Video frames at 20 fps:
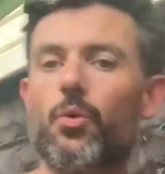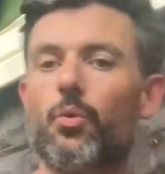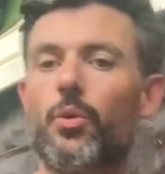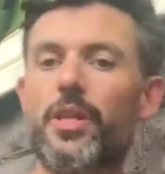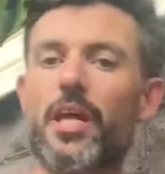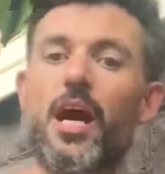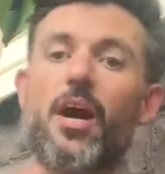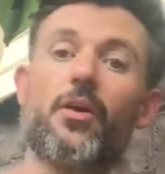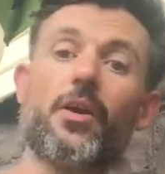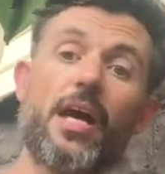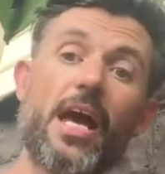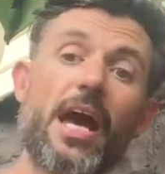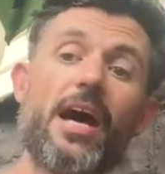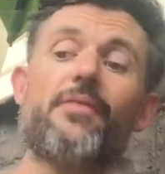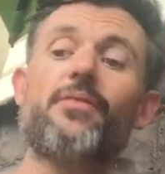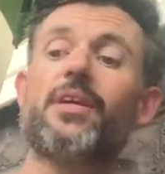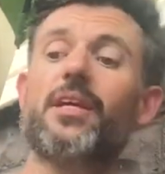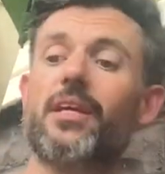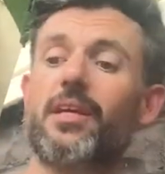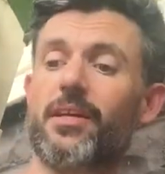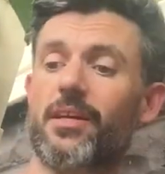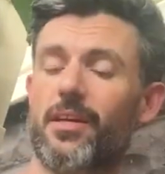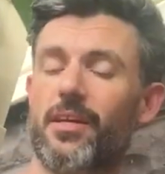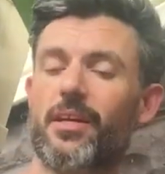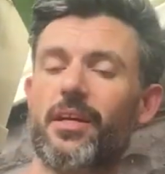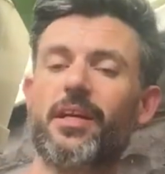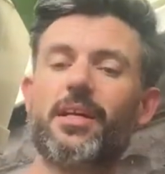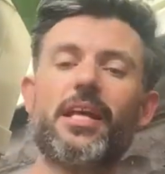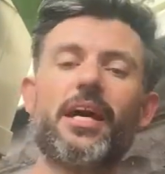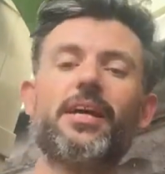without having,
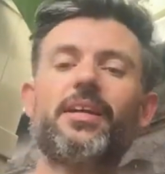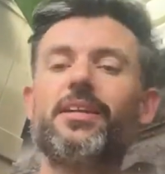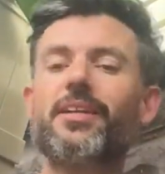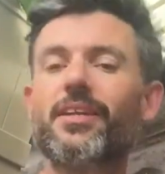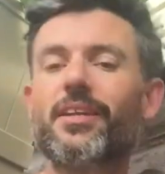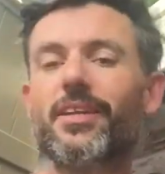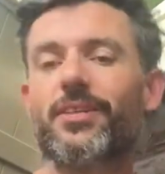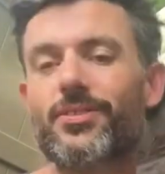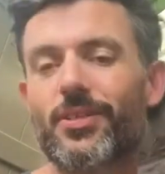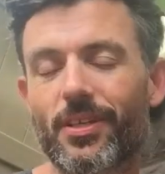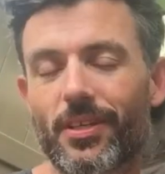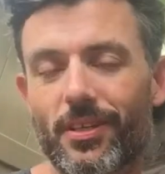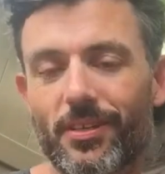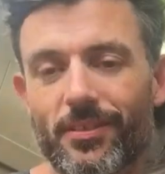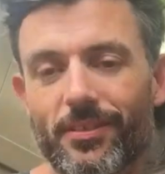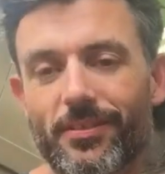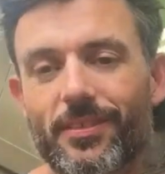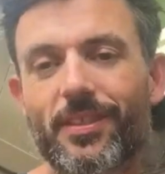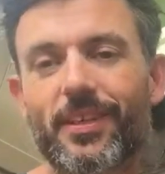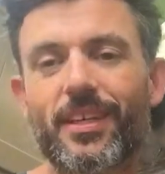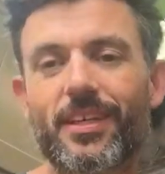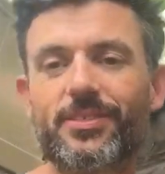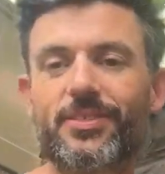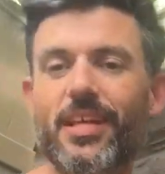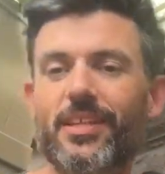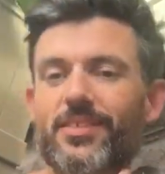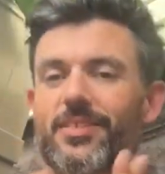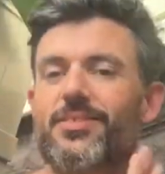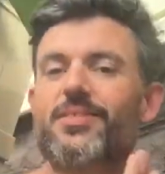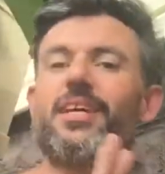and listen, it's
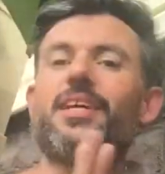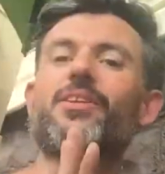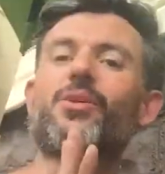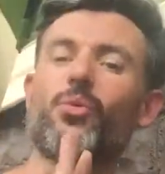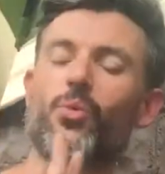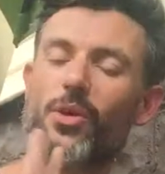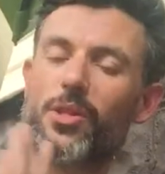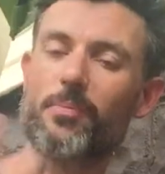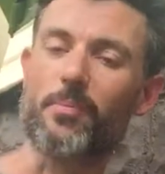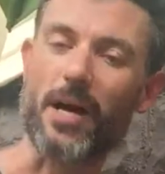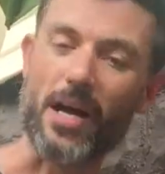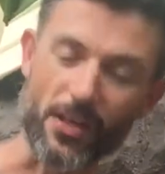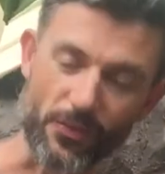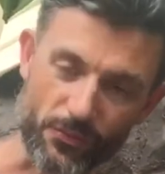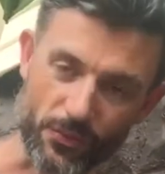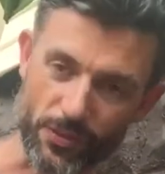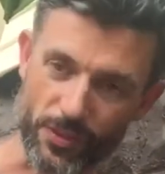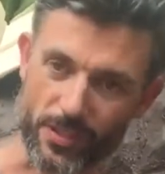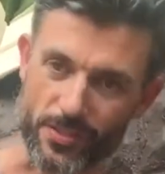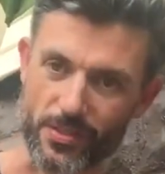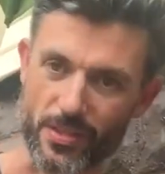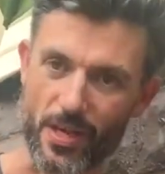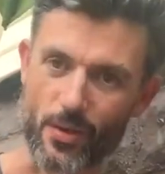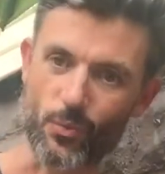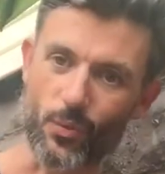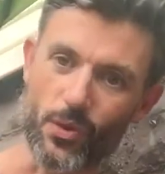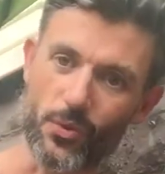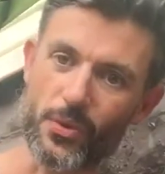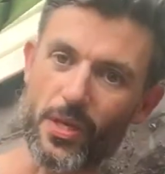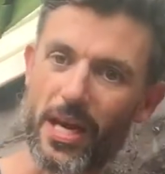not to say that with mindfulness
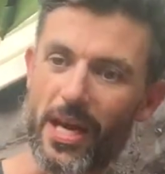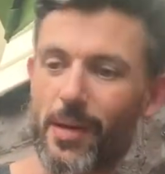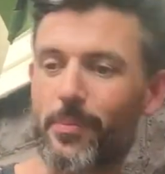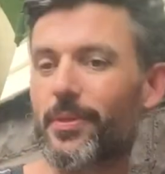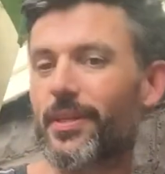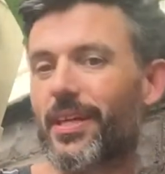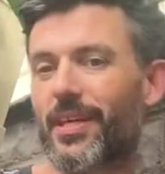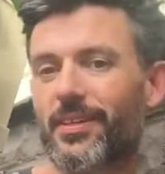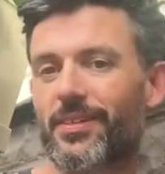that won't happen.